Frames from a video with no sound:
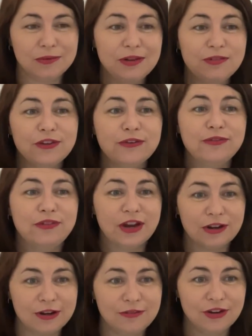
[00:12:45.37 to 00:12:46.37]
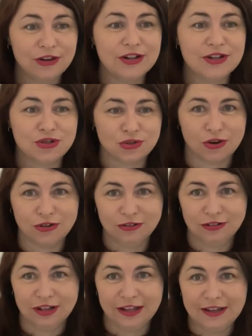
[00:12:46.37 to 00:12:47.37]
we feel very, very
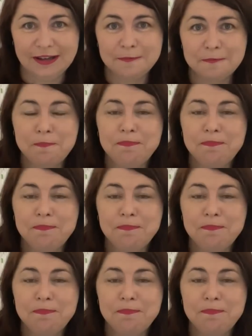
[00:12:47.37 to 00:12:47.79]
strongly